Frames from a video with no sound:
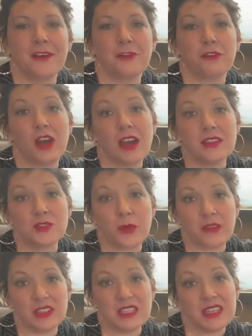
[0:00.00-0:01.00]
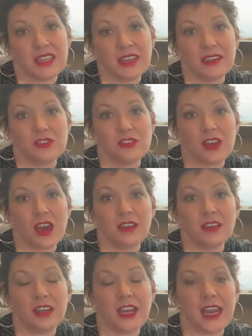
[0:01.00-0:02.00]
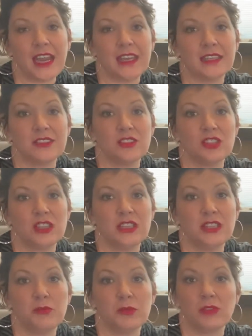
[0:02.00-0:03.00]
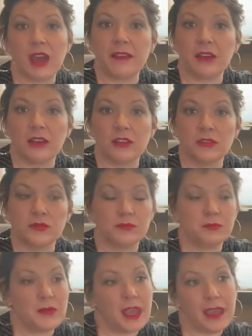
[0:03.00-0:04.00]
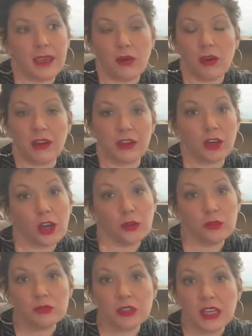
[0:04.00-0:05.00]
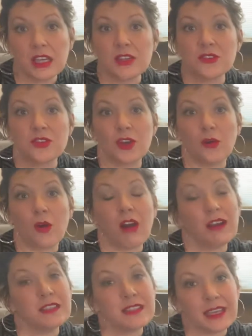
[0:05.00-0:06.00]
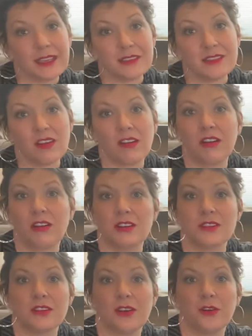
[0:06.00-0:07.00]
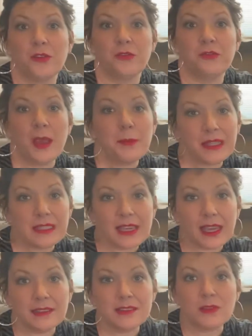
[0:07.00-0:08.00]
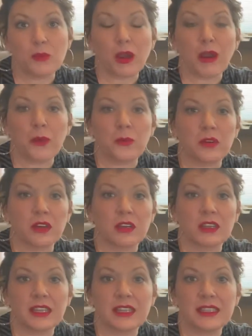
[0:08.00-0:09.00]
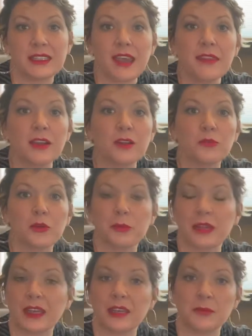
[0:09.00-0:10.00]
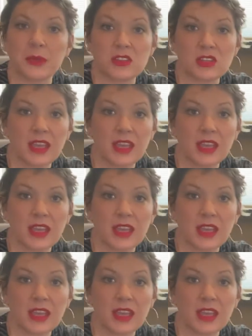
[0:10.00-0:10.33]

for us, we have a teenage daughter and she would rather hang out on her own. So our dates are also family dates where we're getting together and we're playing a bunch of